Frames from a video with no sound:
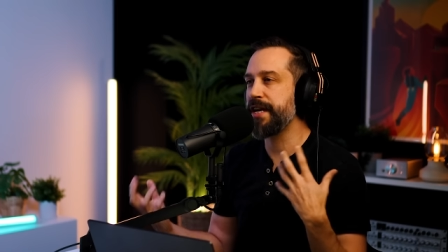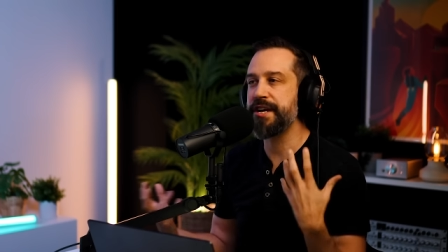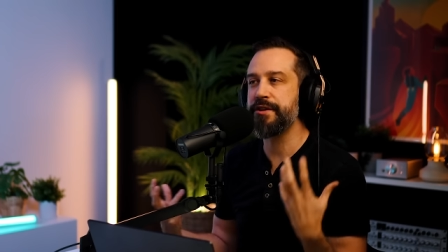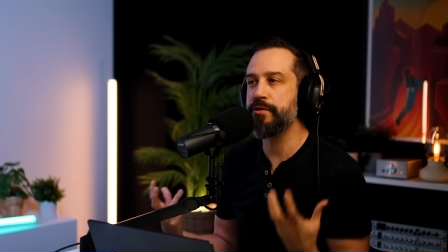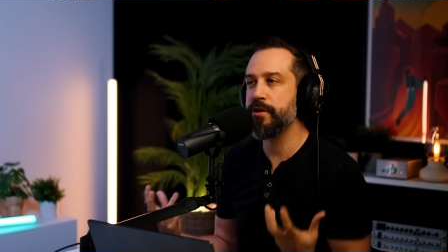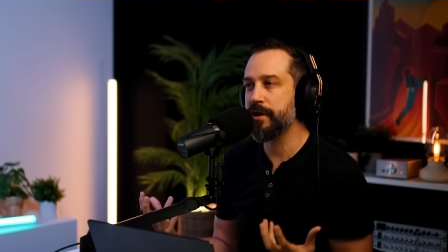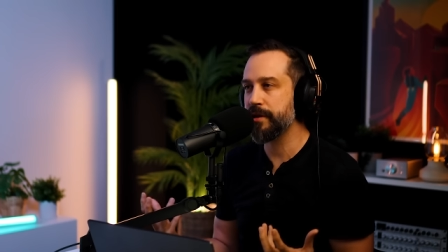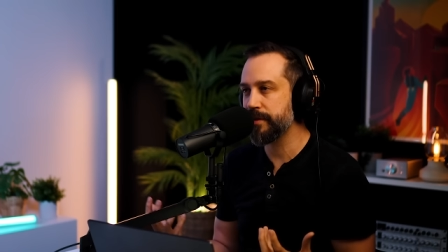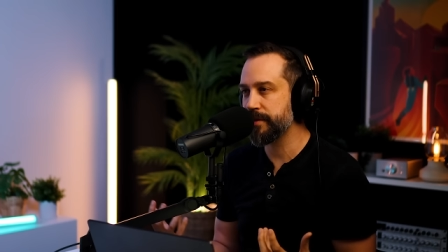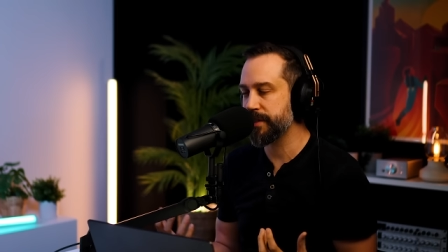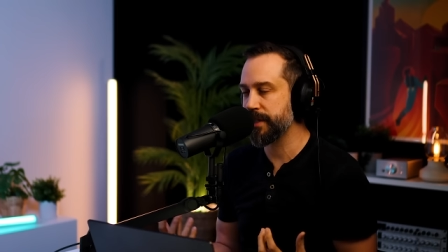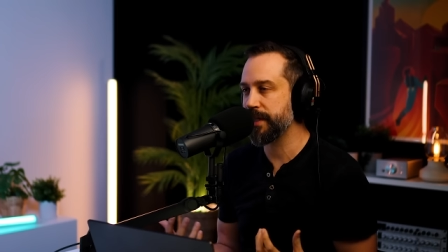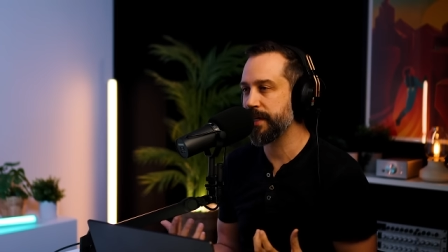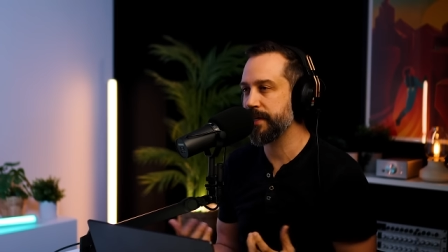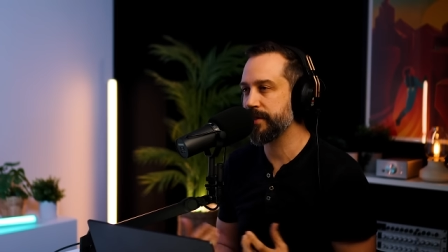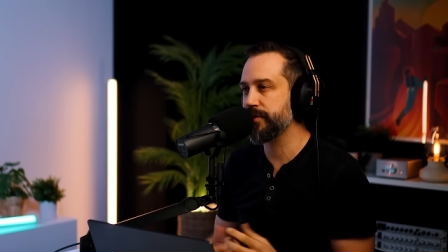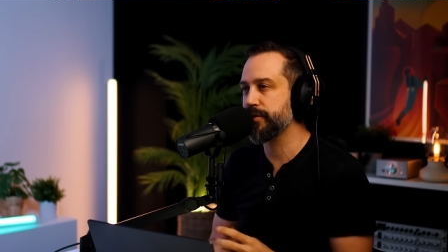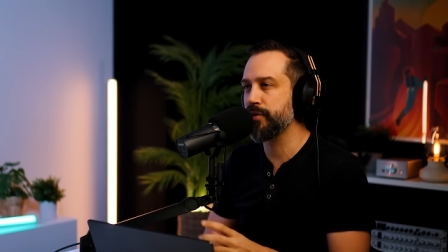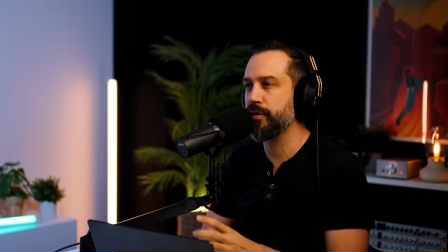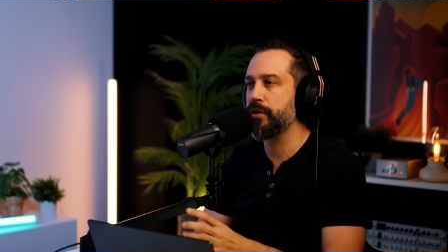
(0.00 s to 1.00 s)
heroes in
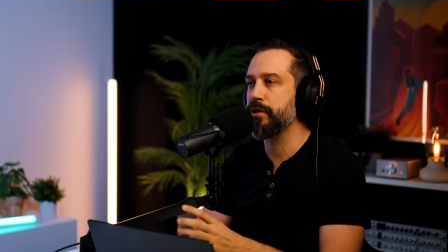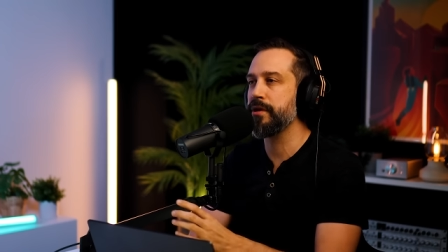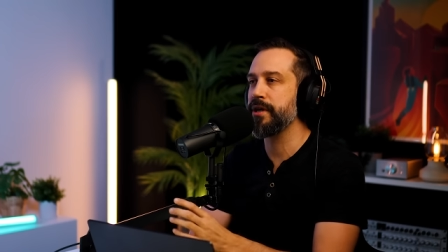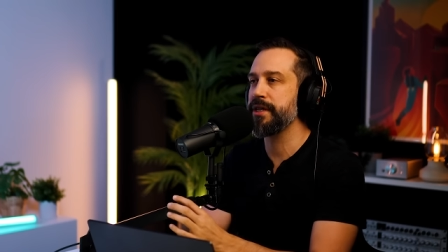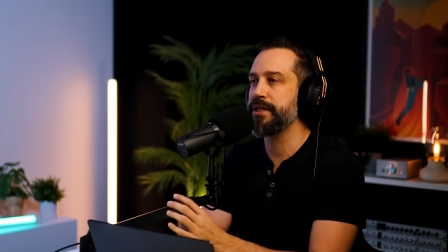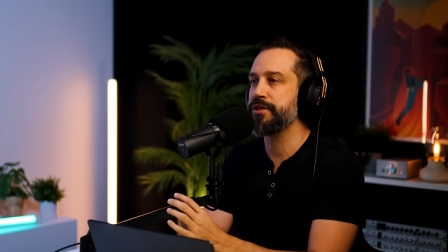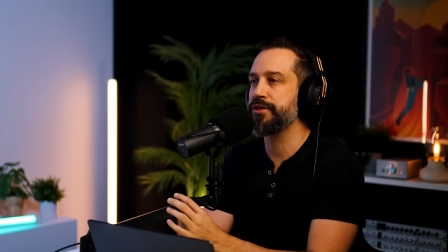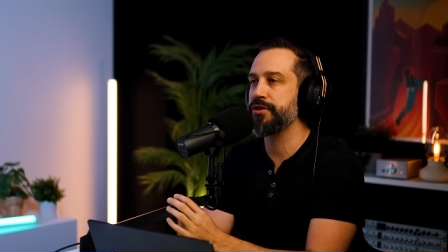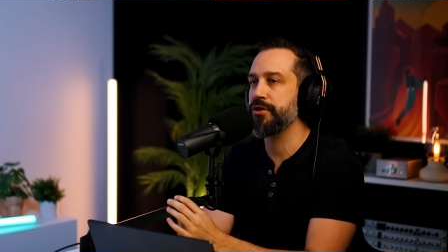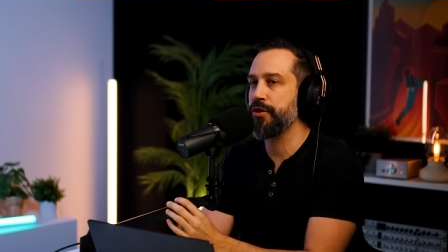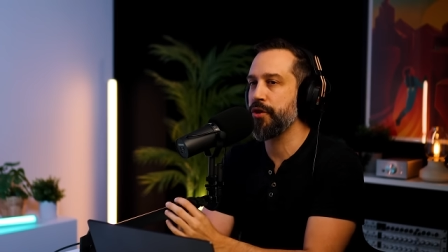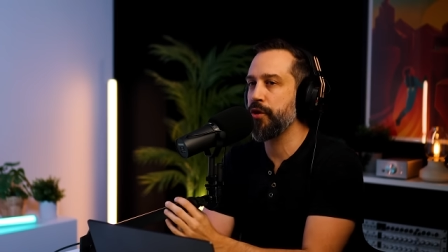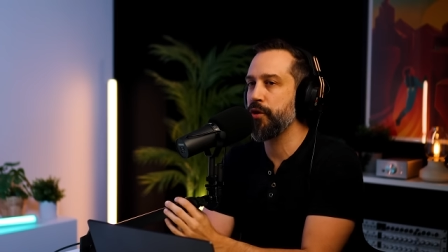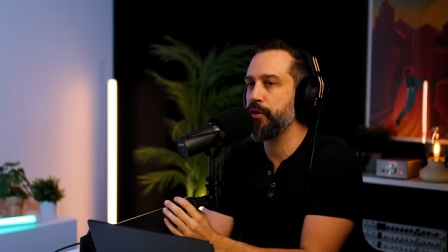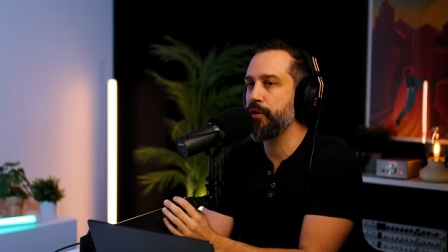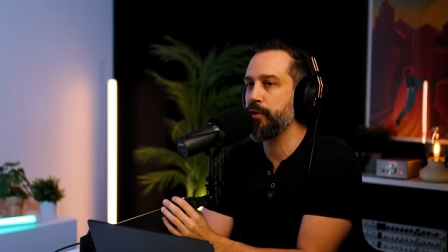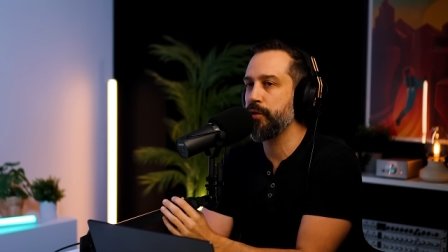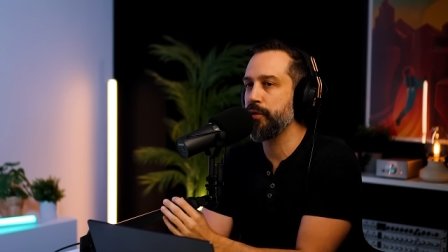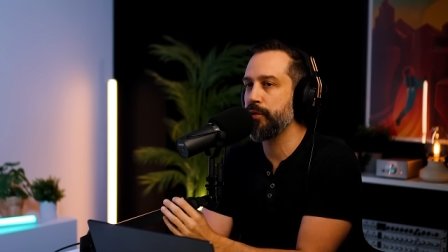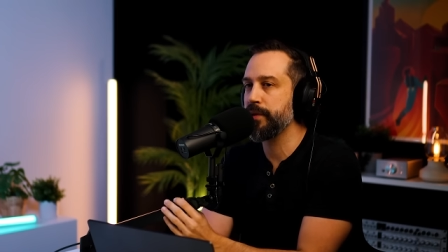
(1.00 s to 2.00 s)
their stories
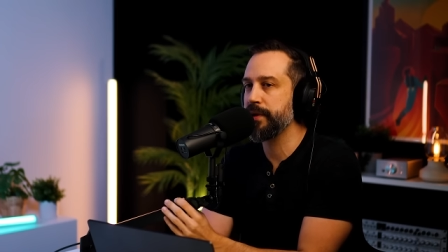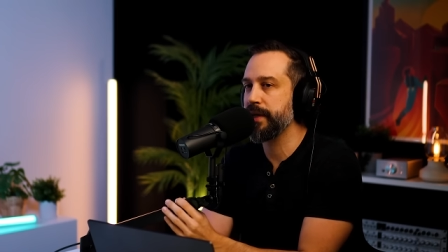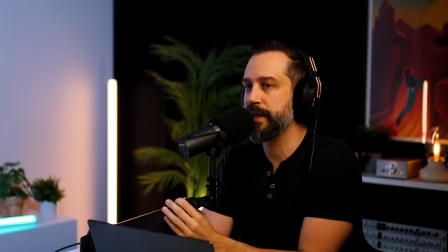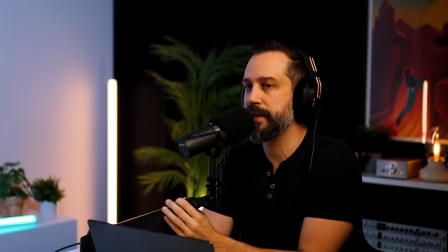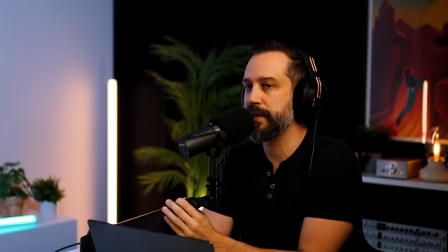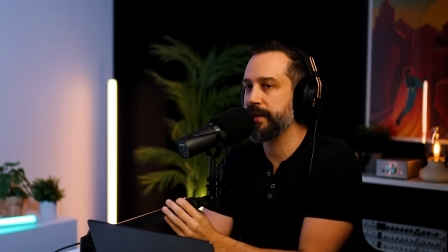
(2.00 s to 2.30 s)
who